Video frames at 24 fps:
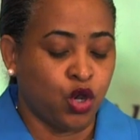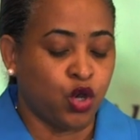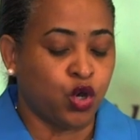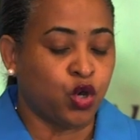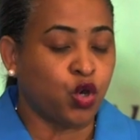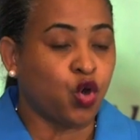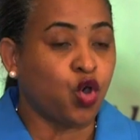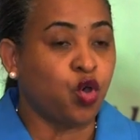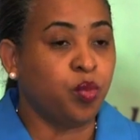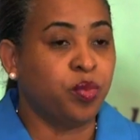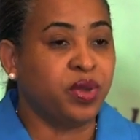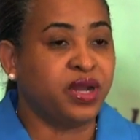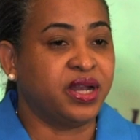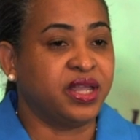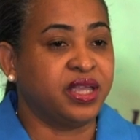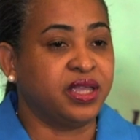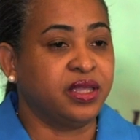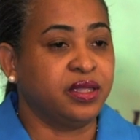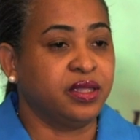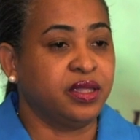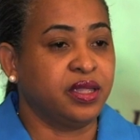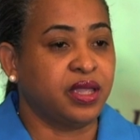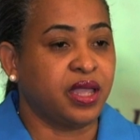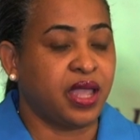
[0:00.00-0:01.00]

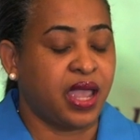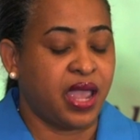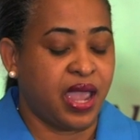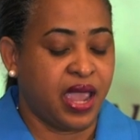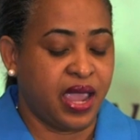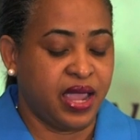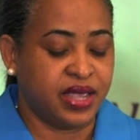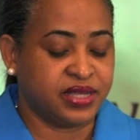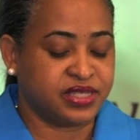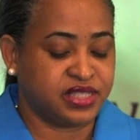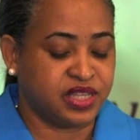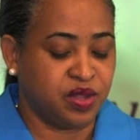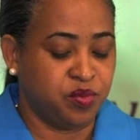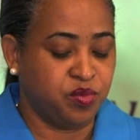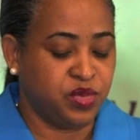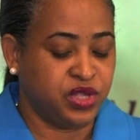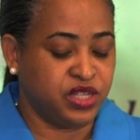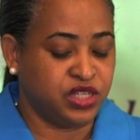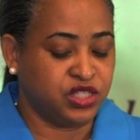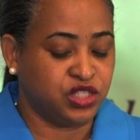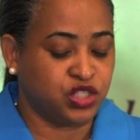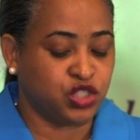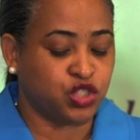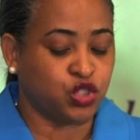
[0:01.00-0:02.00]
Globally,
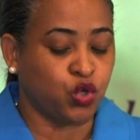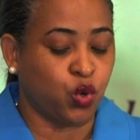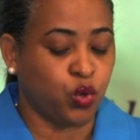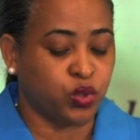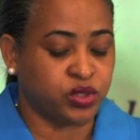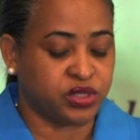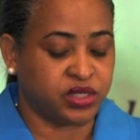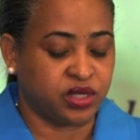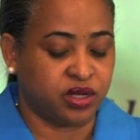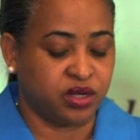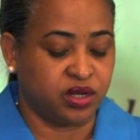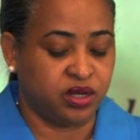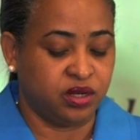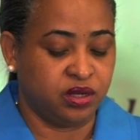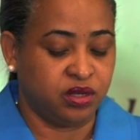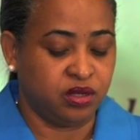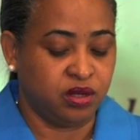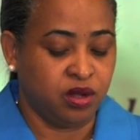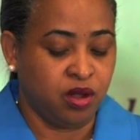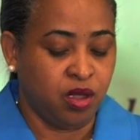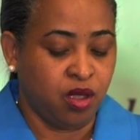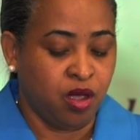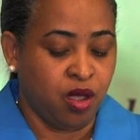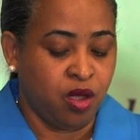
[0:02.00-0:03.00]
SMEs
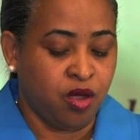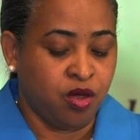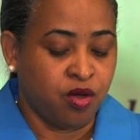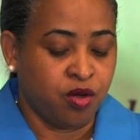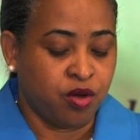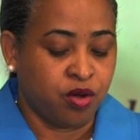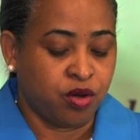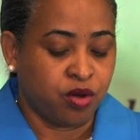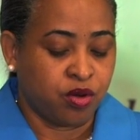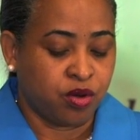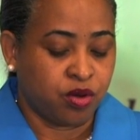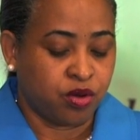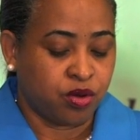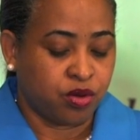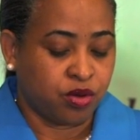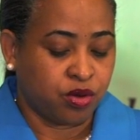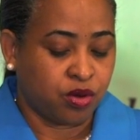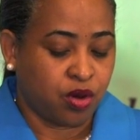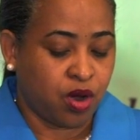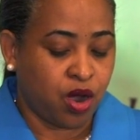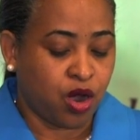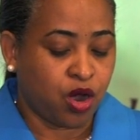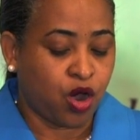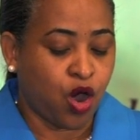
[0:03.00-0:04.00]
total
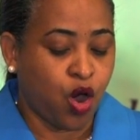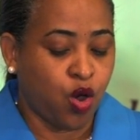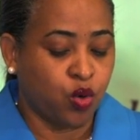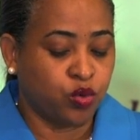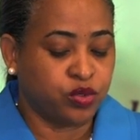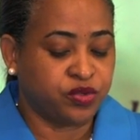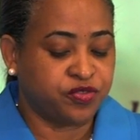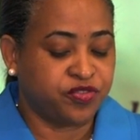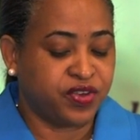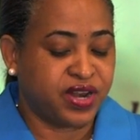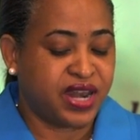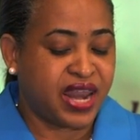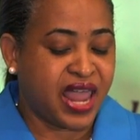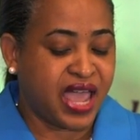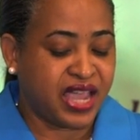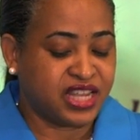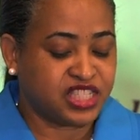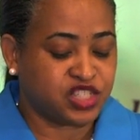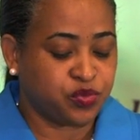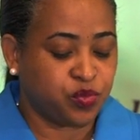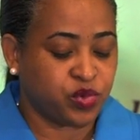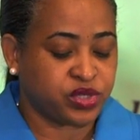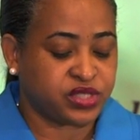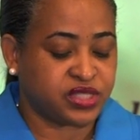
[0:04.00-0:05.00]
account for
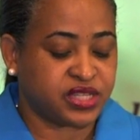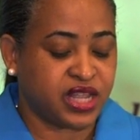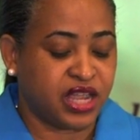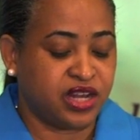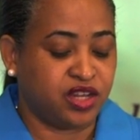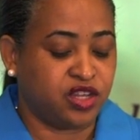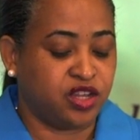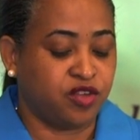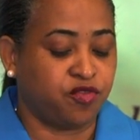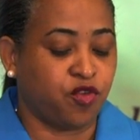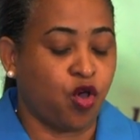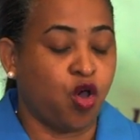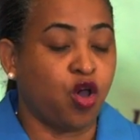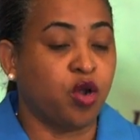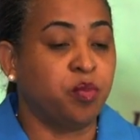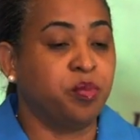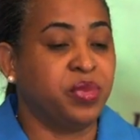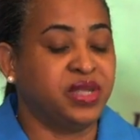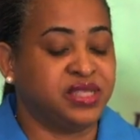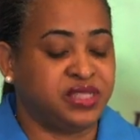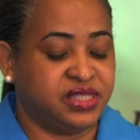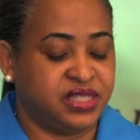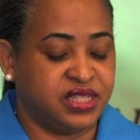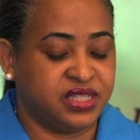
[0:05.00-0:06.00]
90% of all
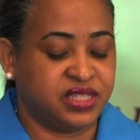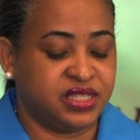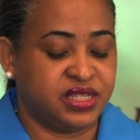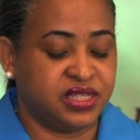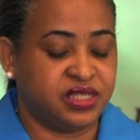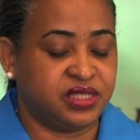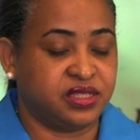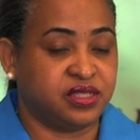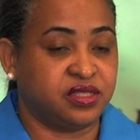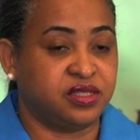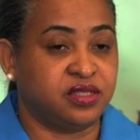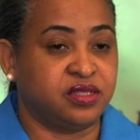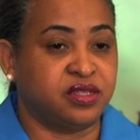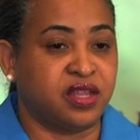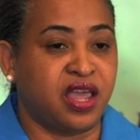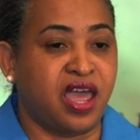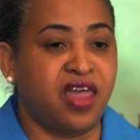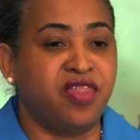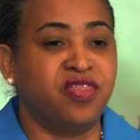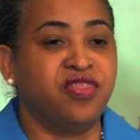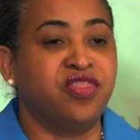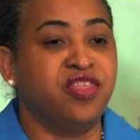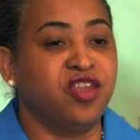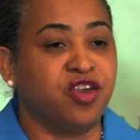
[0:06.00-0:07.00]
businesses,
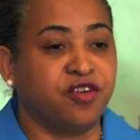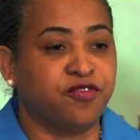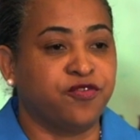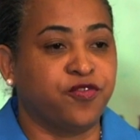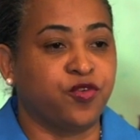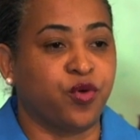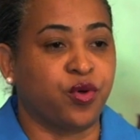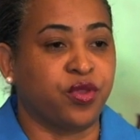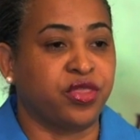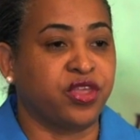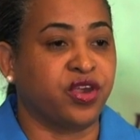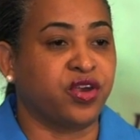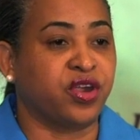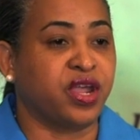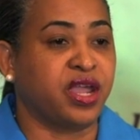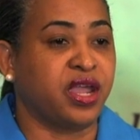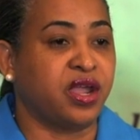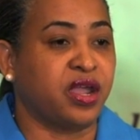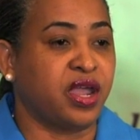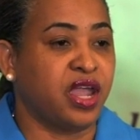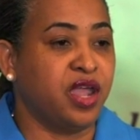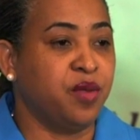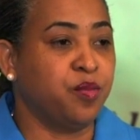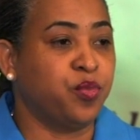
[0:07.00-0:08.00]
and therefore
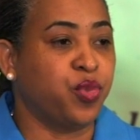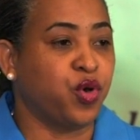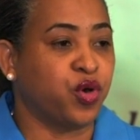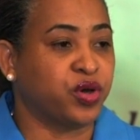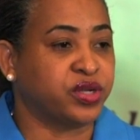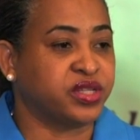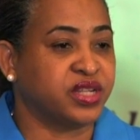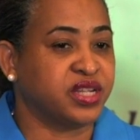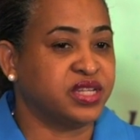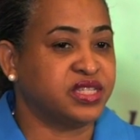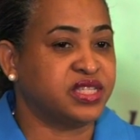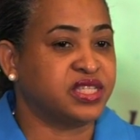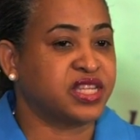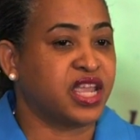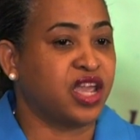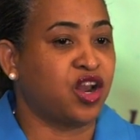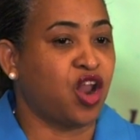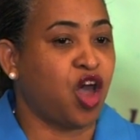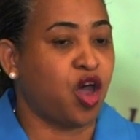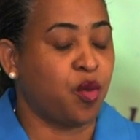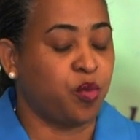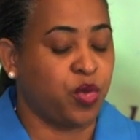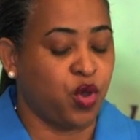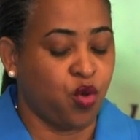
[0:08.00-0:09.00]
their importance
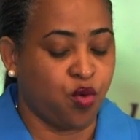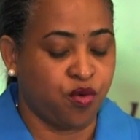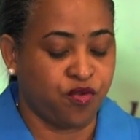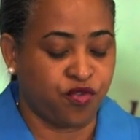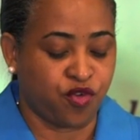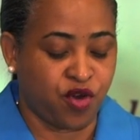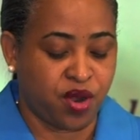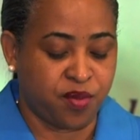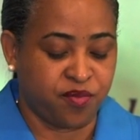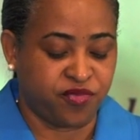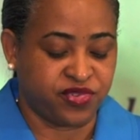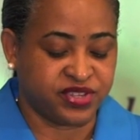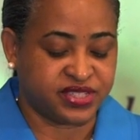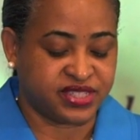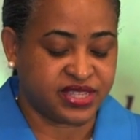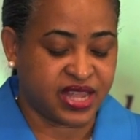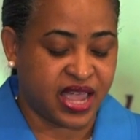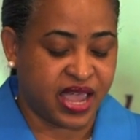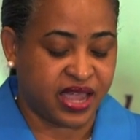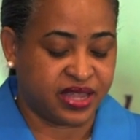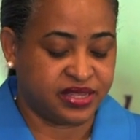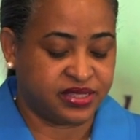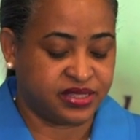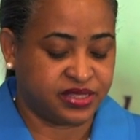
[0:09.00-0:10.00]
cannot be
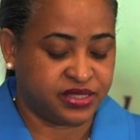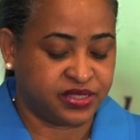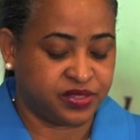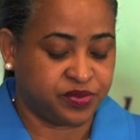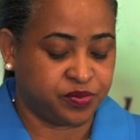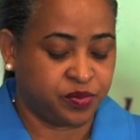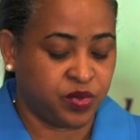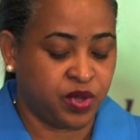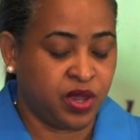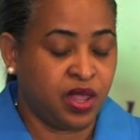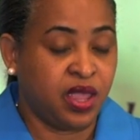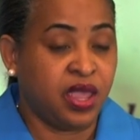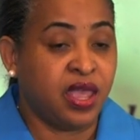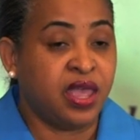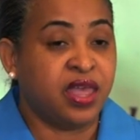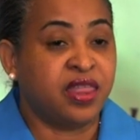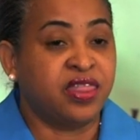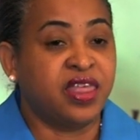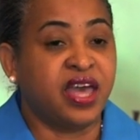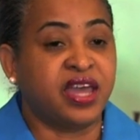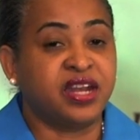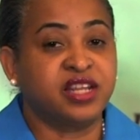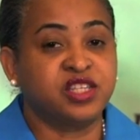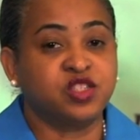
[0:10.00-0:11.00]
overemphasized.
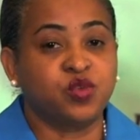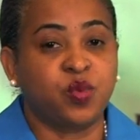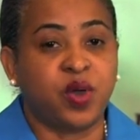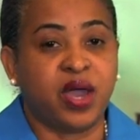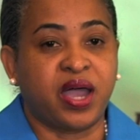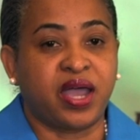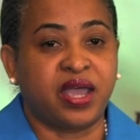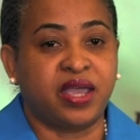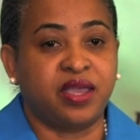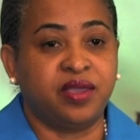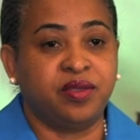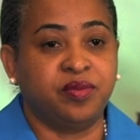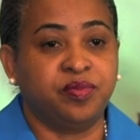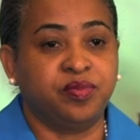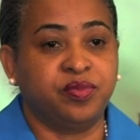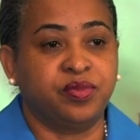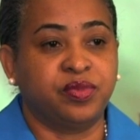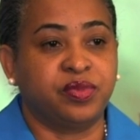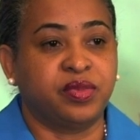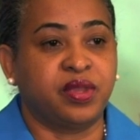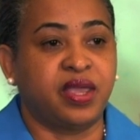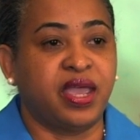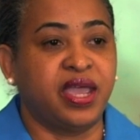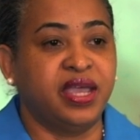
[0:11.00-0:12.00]
That is why
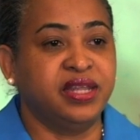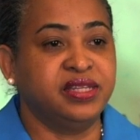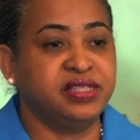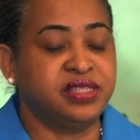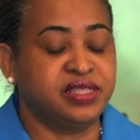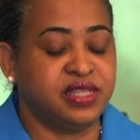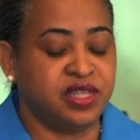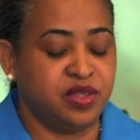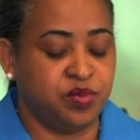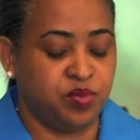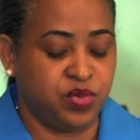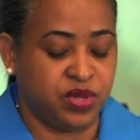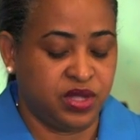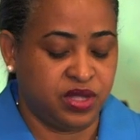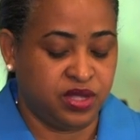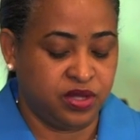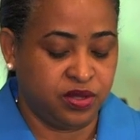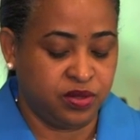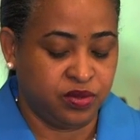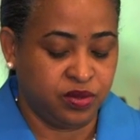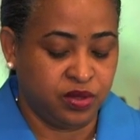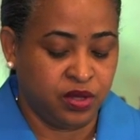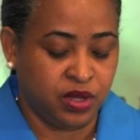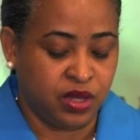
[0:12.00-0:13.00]

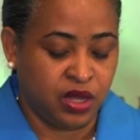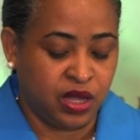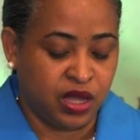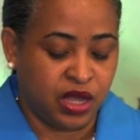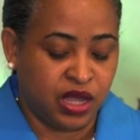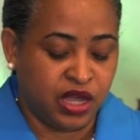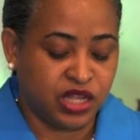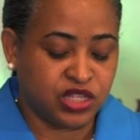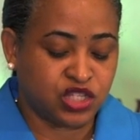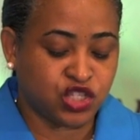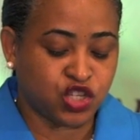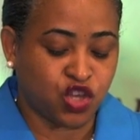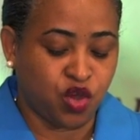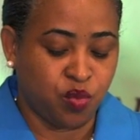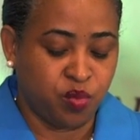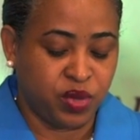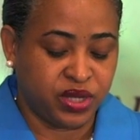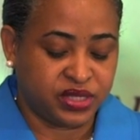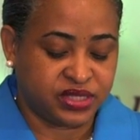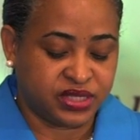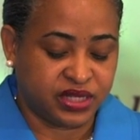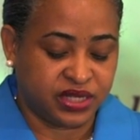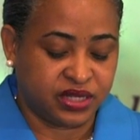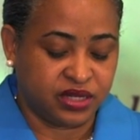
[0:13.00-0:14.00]
NCB is
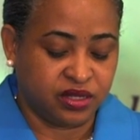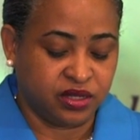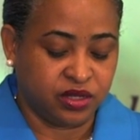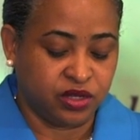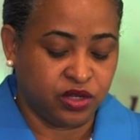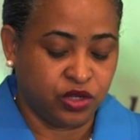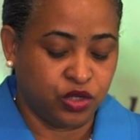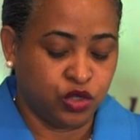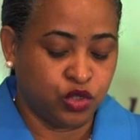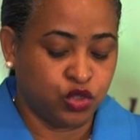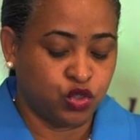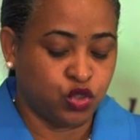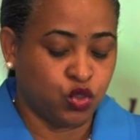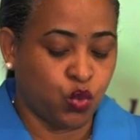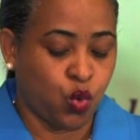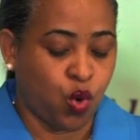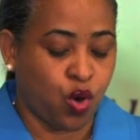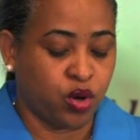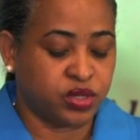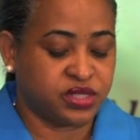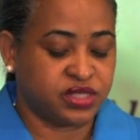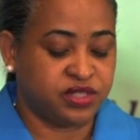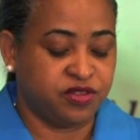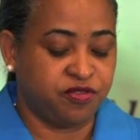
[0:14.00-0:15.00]
committed
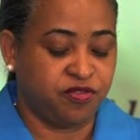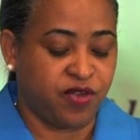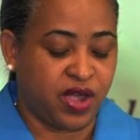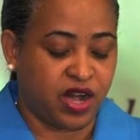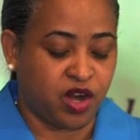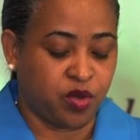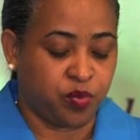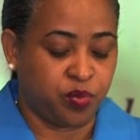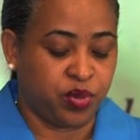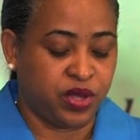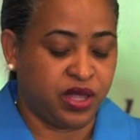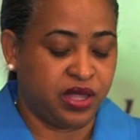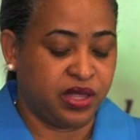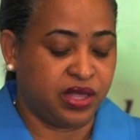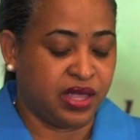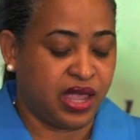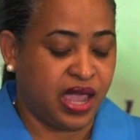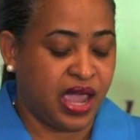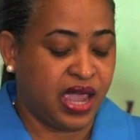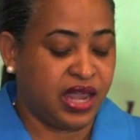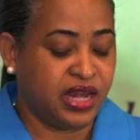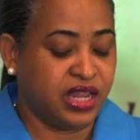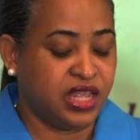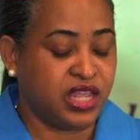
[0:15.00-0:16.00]
towards developing
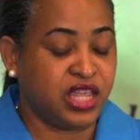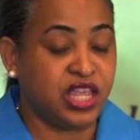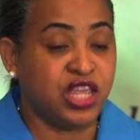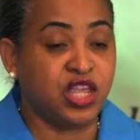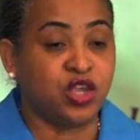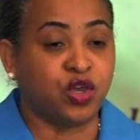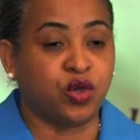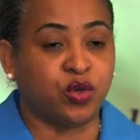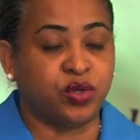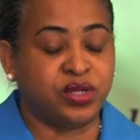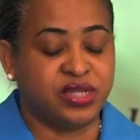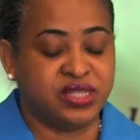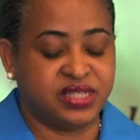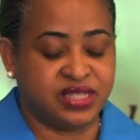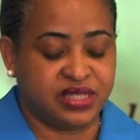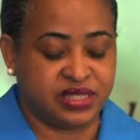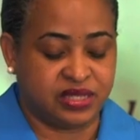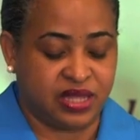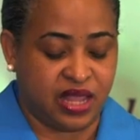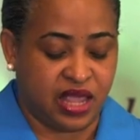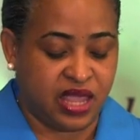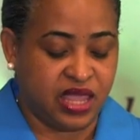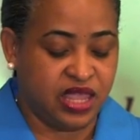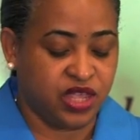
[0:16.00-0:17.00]
any
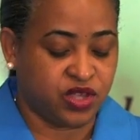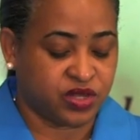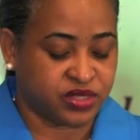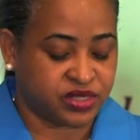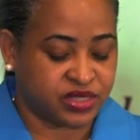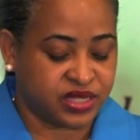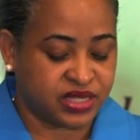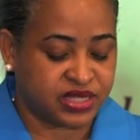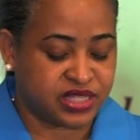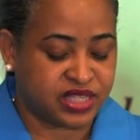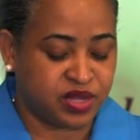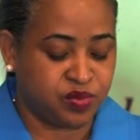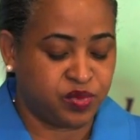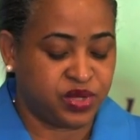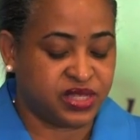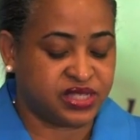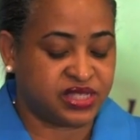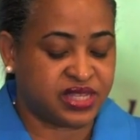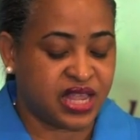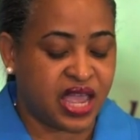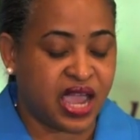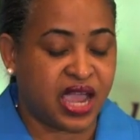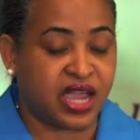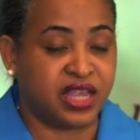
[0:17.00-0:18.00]
ecosystem
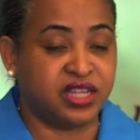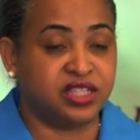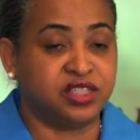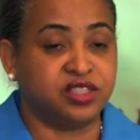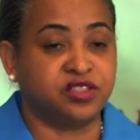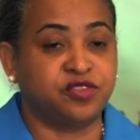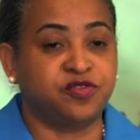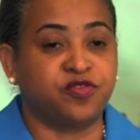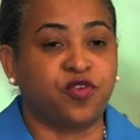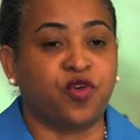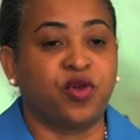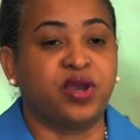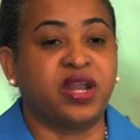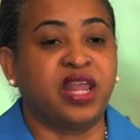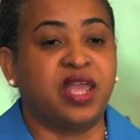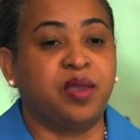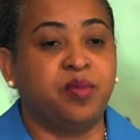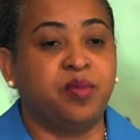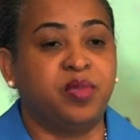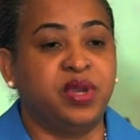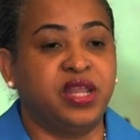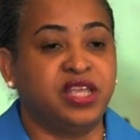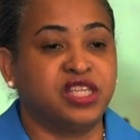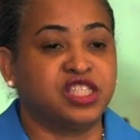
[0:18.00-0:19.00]
designs for
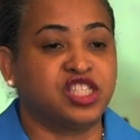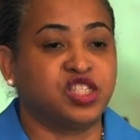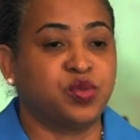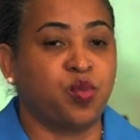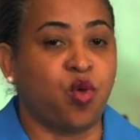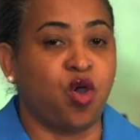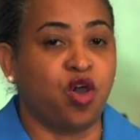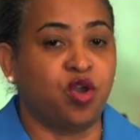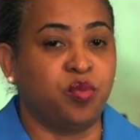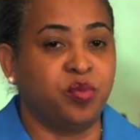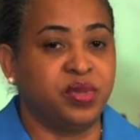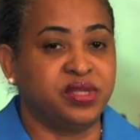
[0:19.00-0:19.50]
enabling small